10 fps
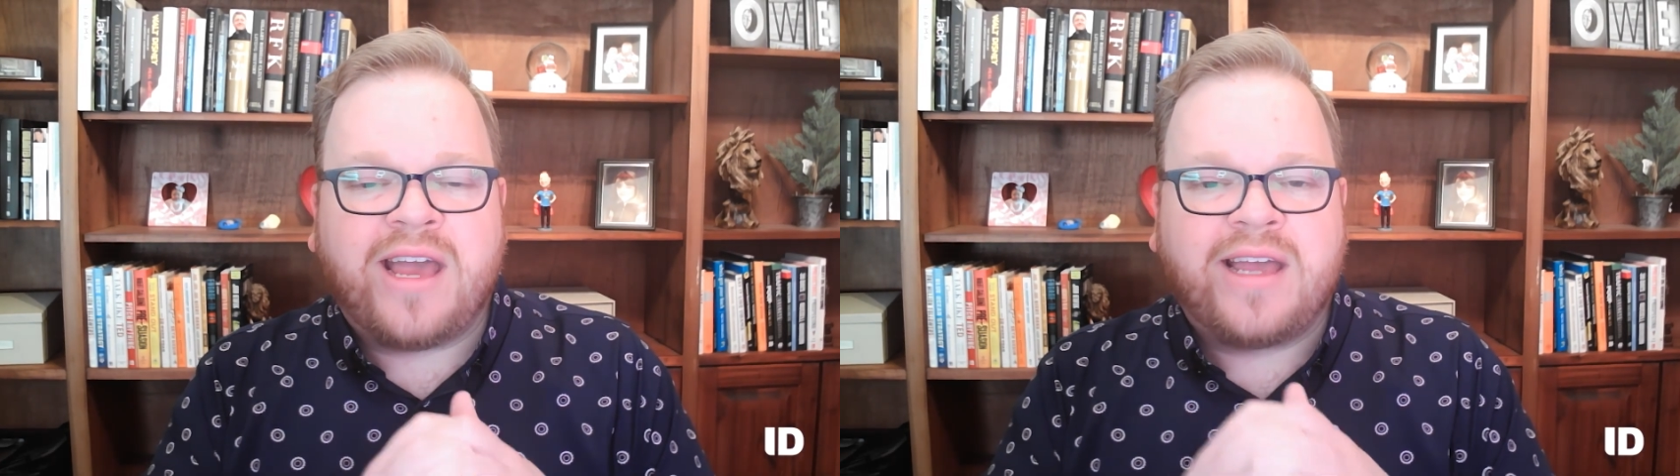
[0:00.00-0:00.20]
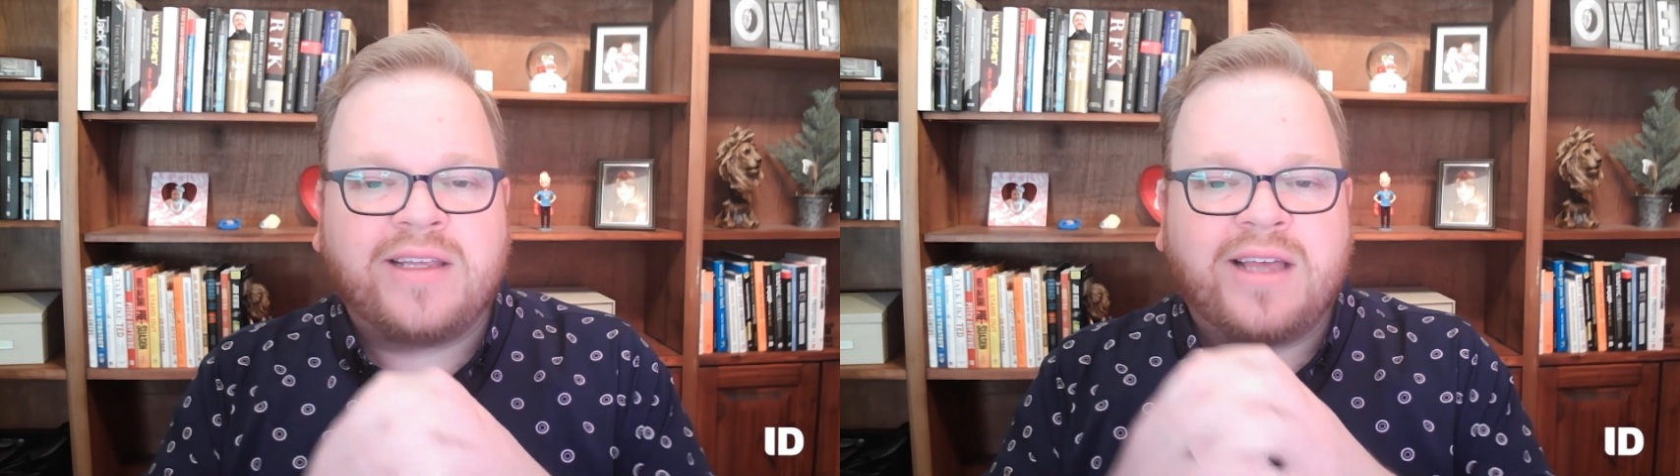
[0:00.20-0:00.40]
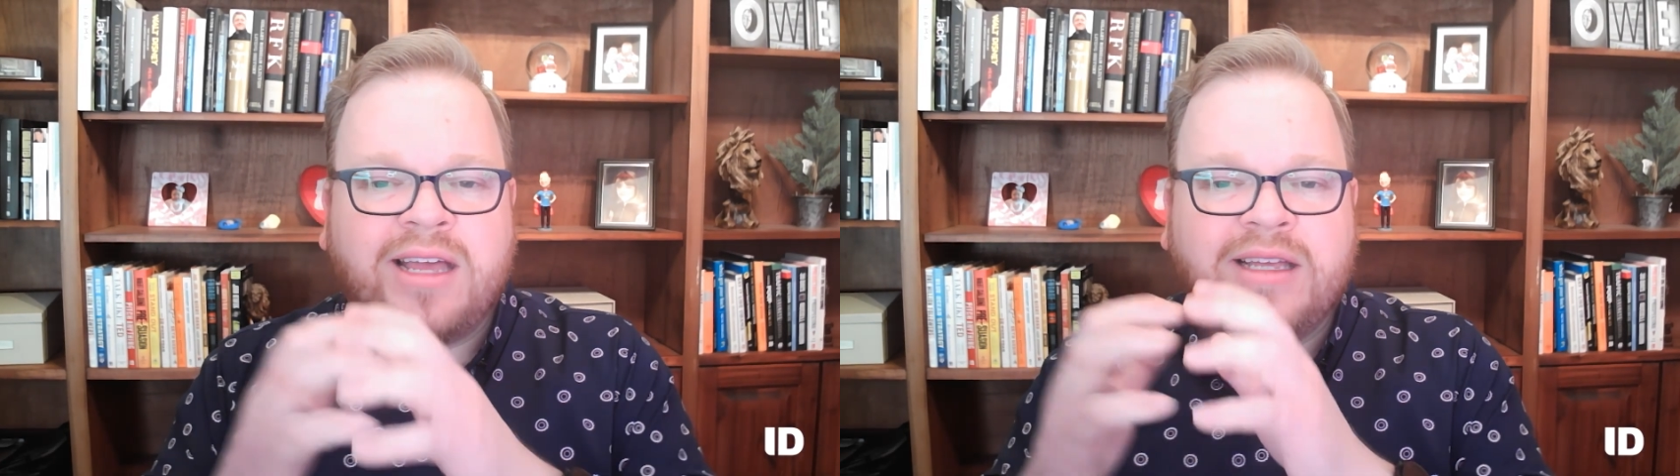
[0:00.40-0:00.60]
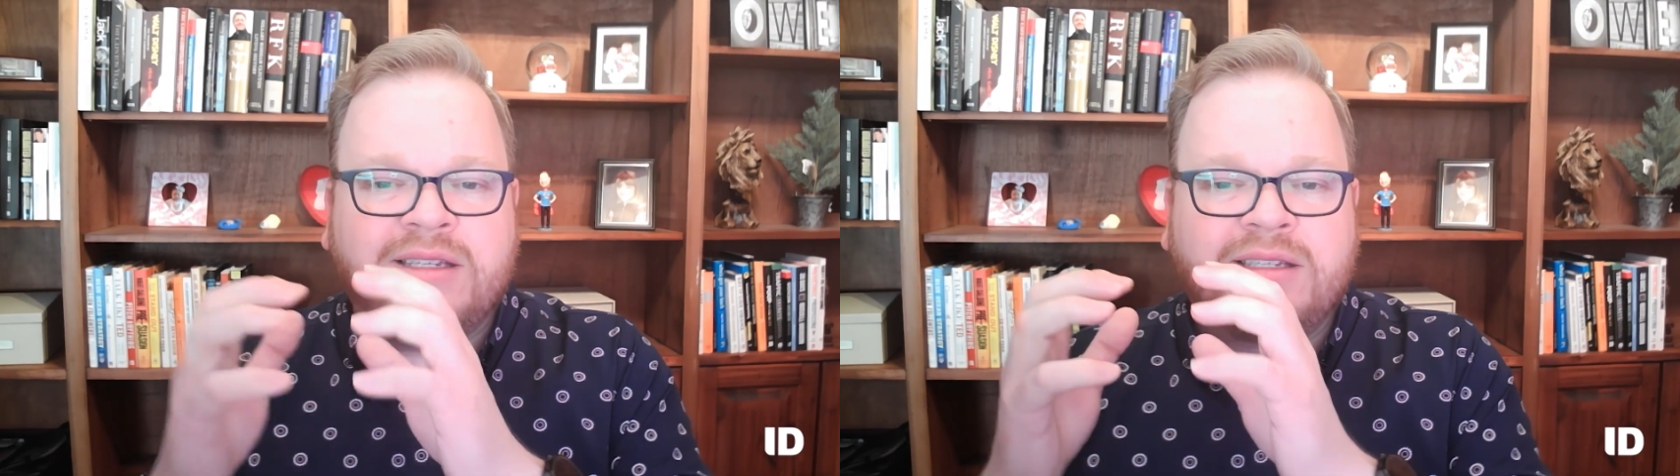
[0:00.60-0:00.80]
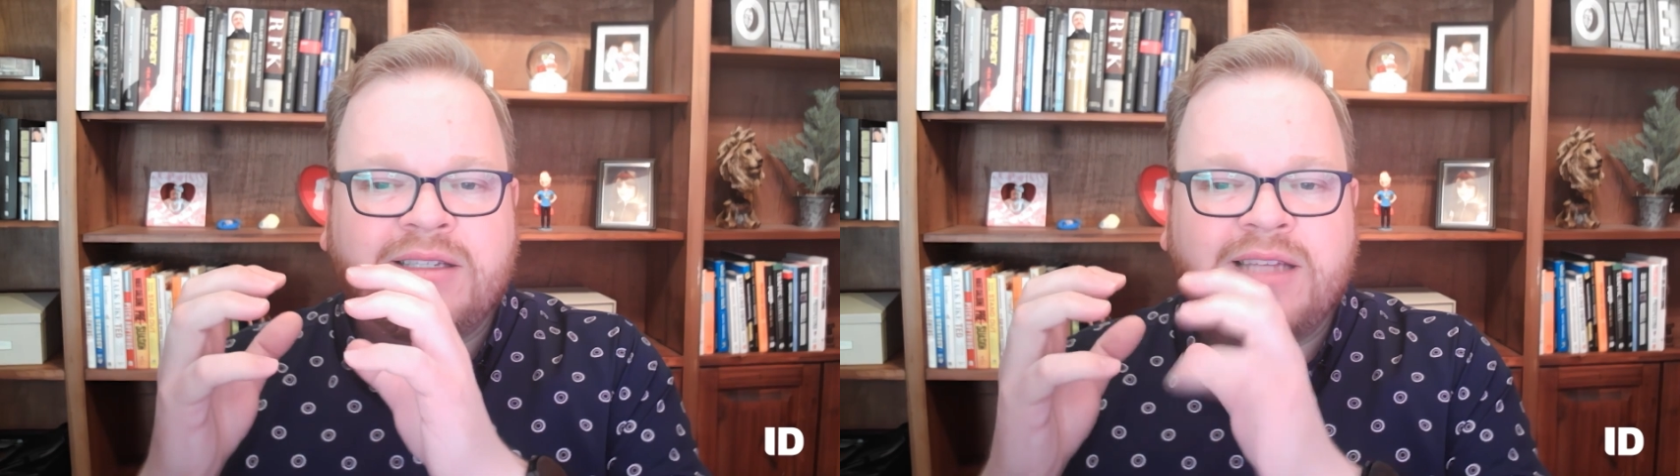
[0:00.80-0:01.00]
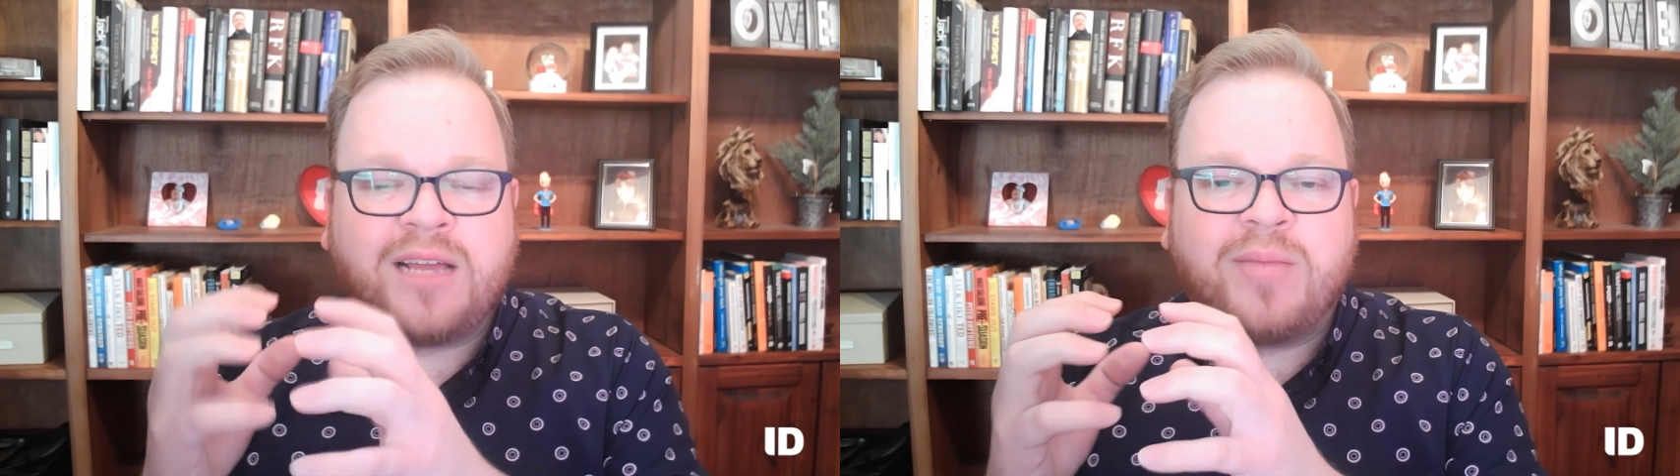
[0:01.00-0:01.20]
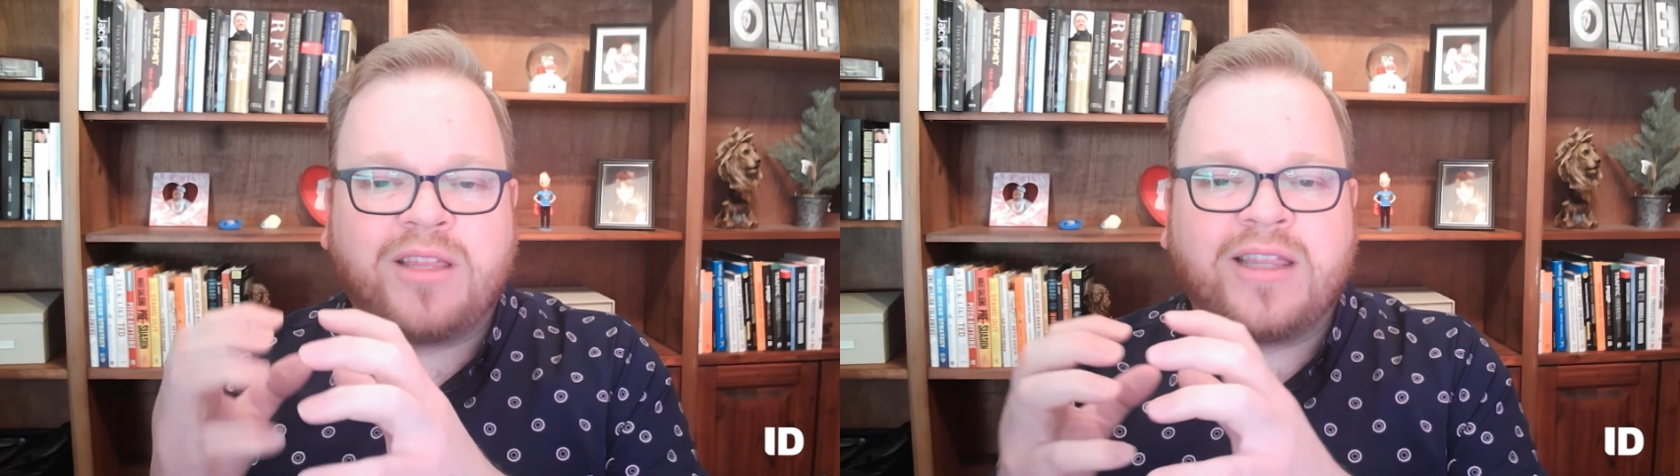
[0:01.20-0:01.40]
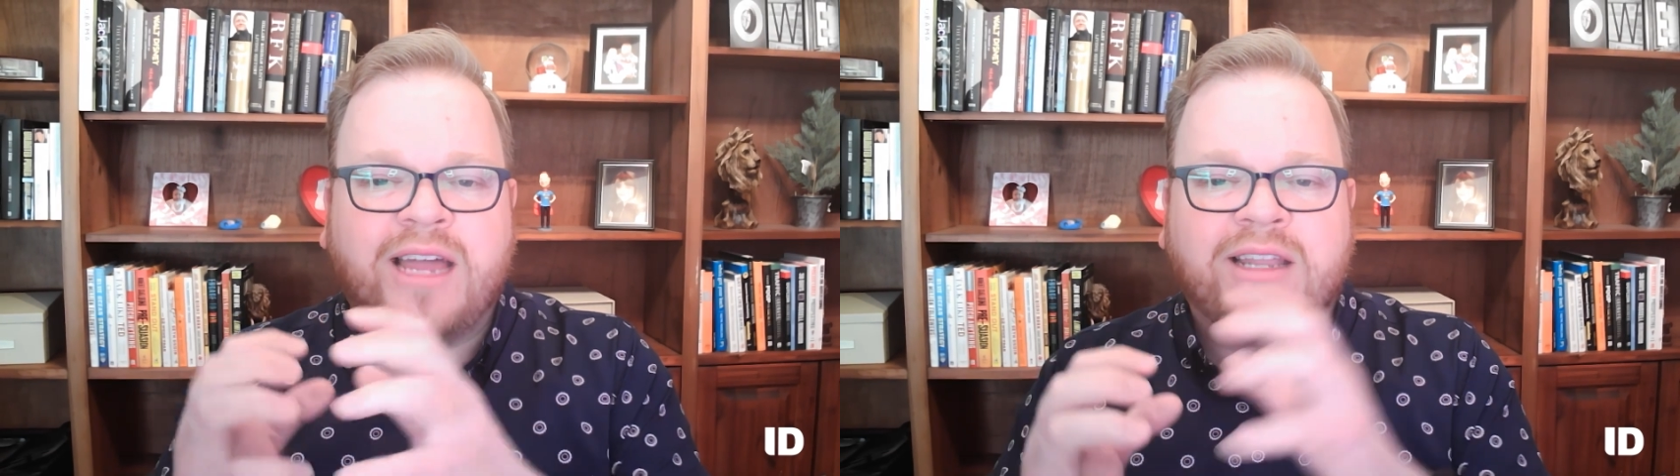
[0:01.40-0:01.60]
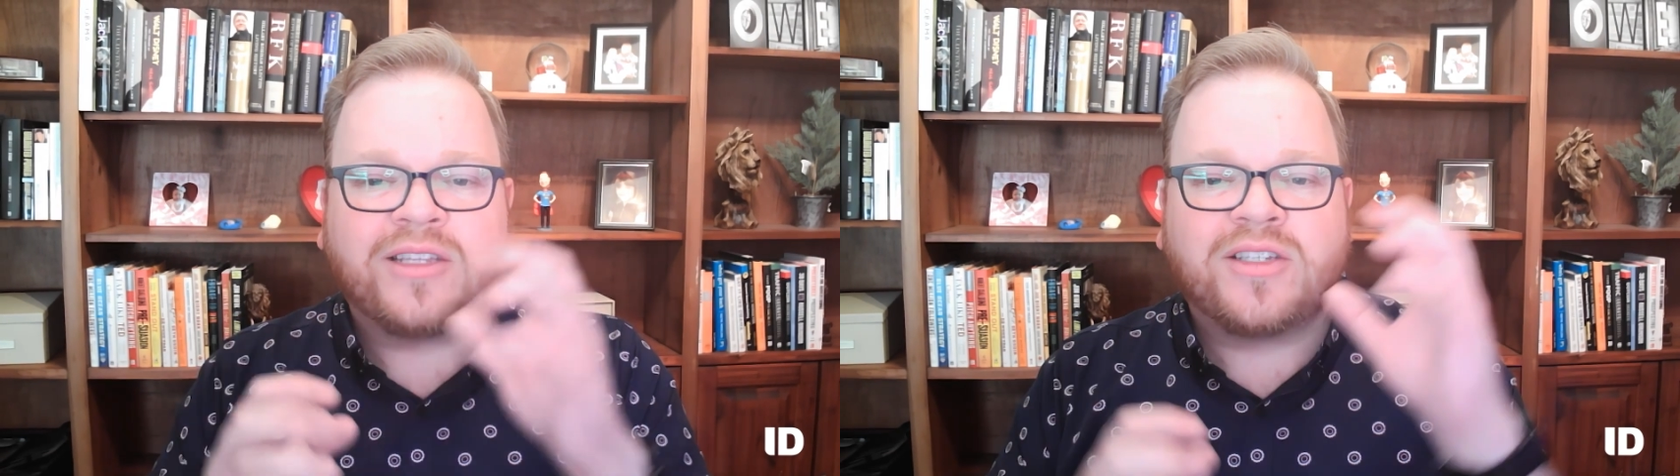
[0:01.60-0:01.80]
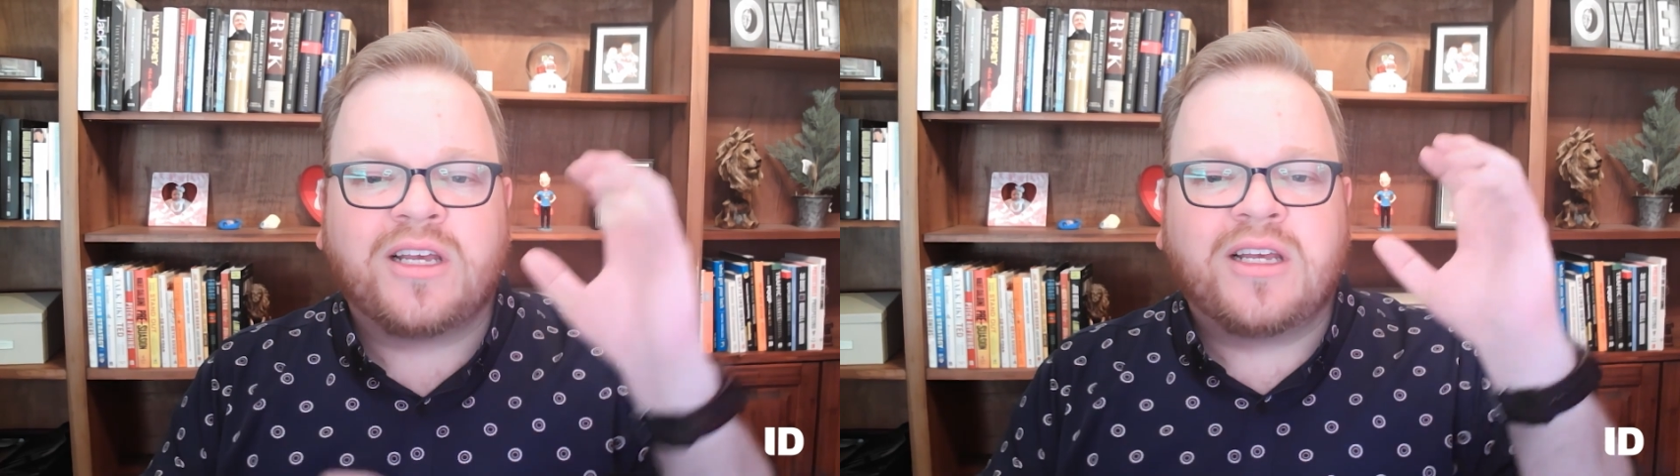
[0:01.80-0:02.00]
a segment that is,